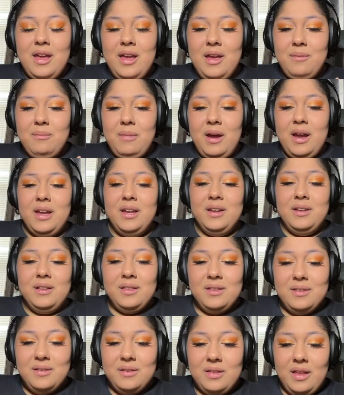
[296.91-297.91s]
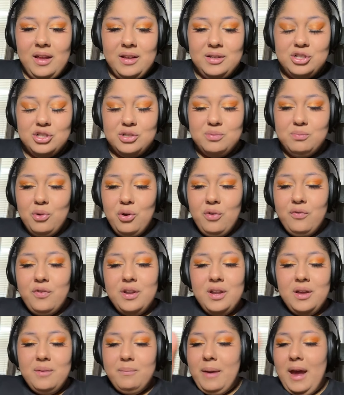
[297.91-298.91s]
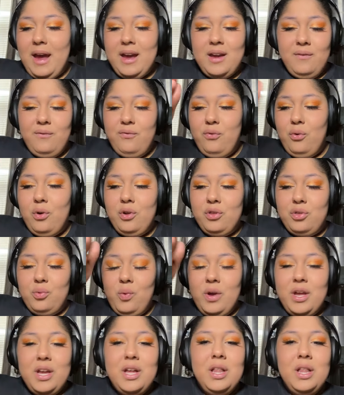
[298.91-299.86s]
in my like just moving it back and forth,